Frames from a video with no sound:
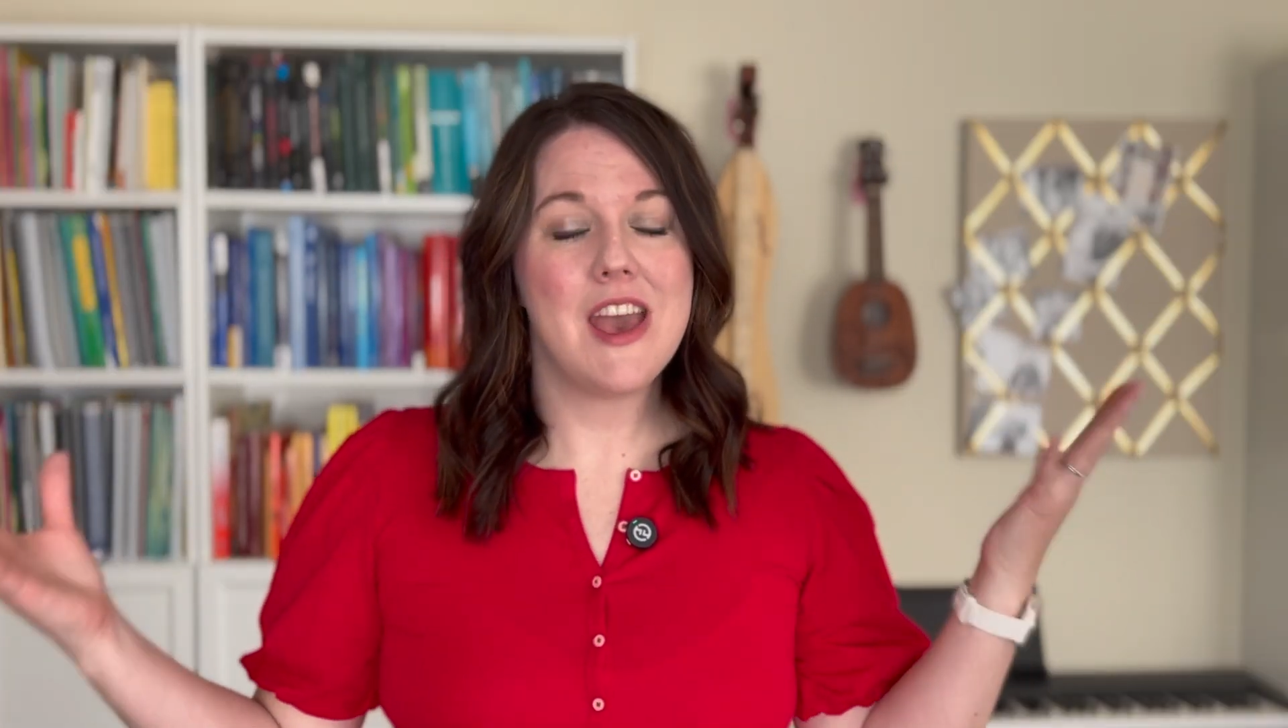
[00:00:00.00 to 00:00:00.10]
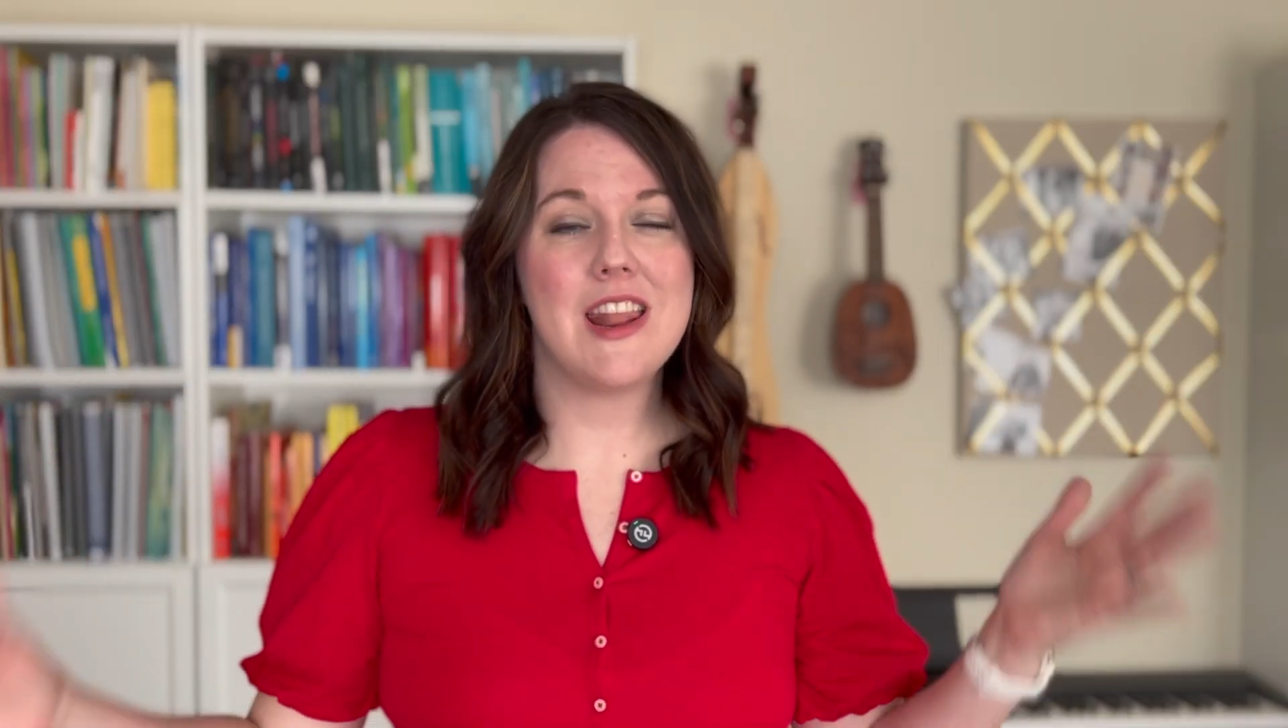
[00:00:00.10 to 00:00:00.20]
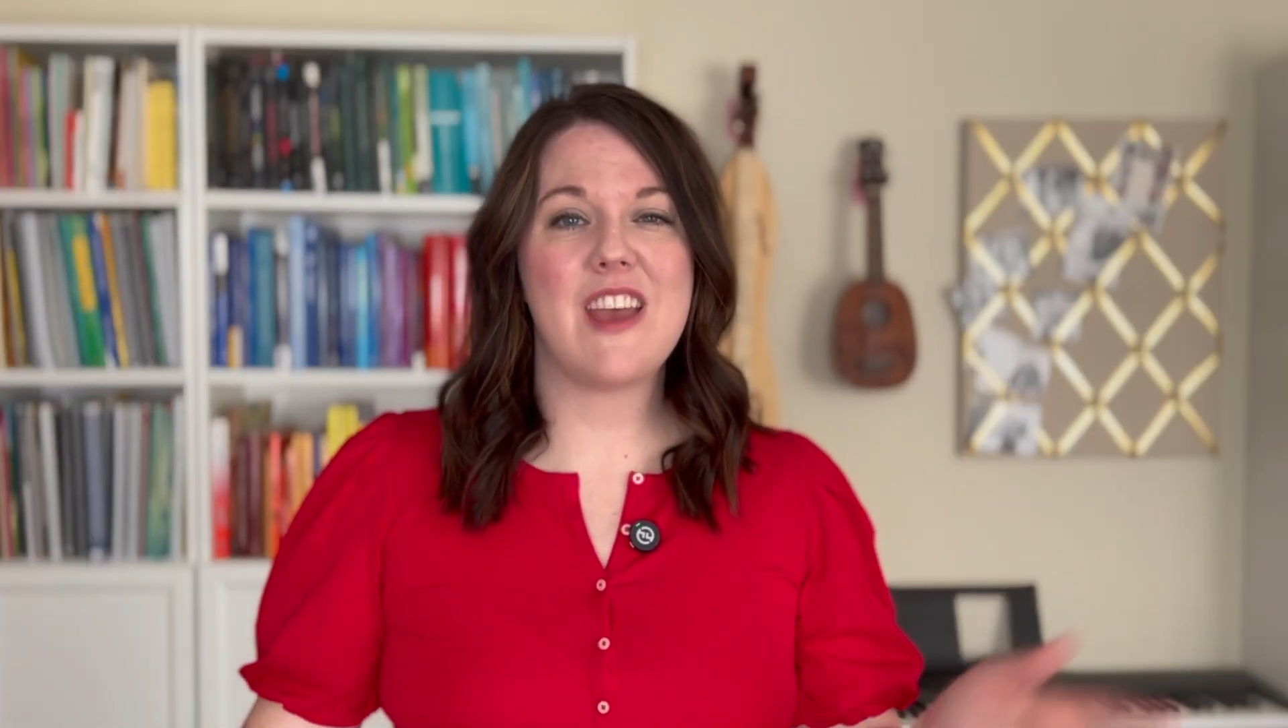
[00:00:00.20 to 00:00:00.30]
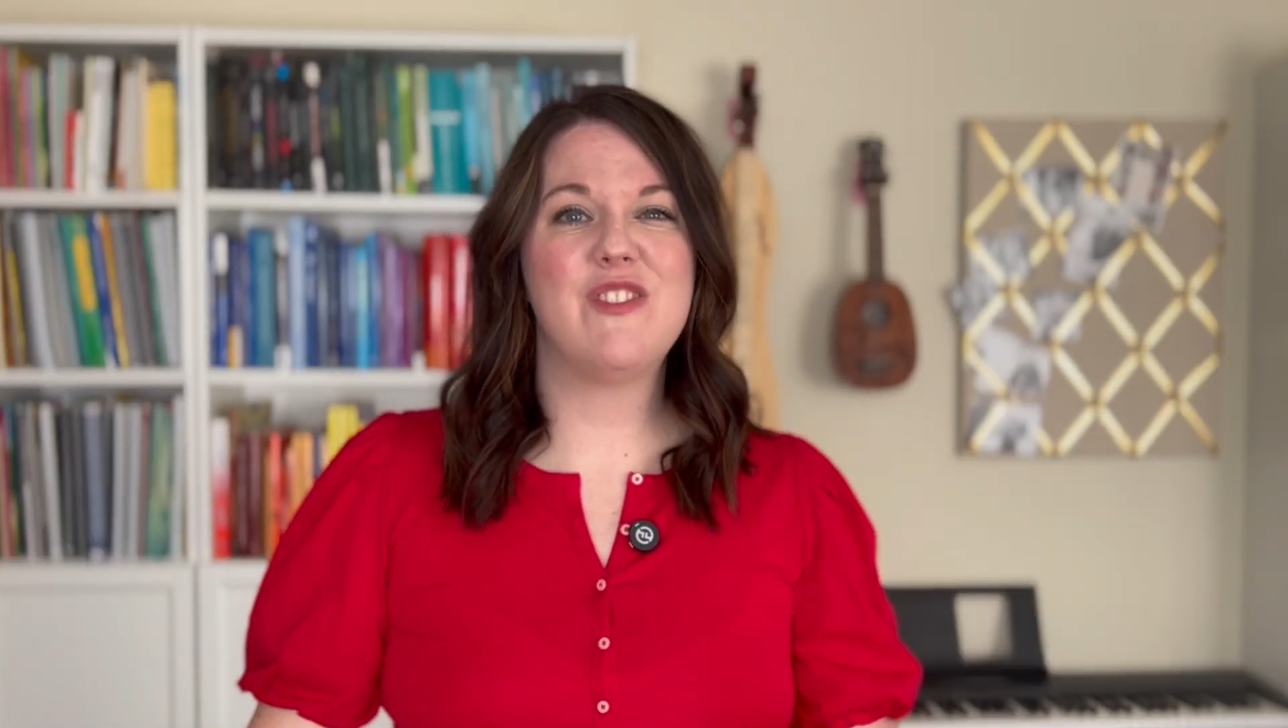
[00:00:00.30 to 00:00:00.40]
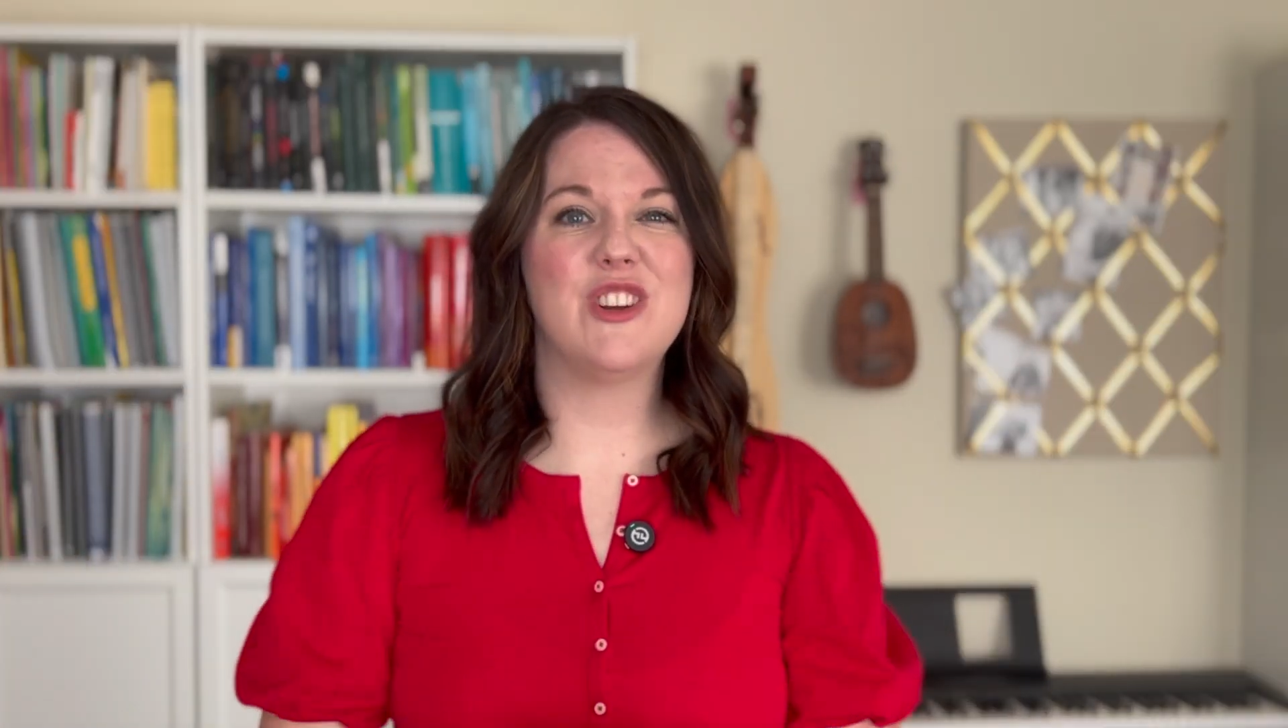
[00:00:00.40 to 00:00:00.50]

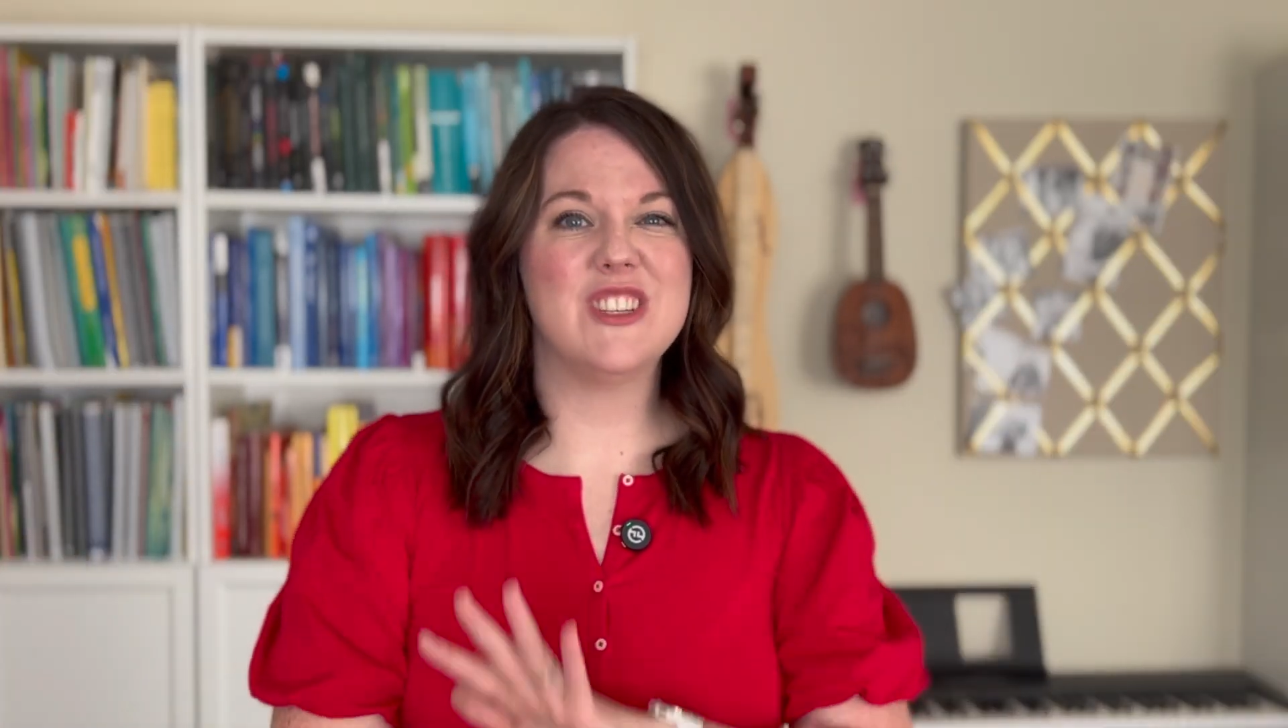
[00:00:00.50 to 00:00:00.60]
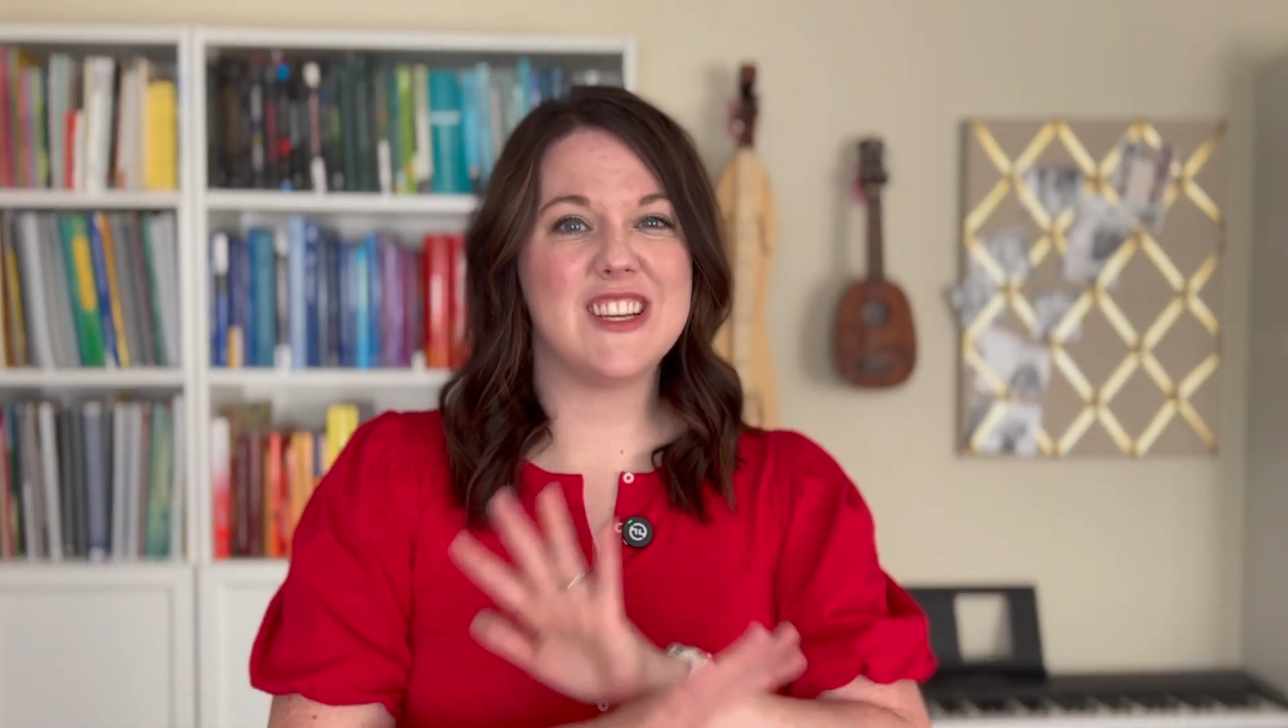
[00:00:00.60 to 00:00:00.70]
and I've learned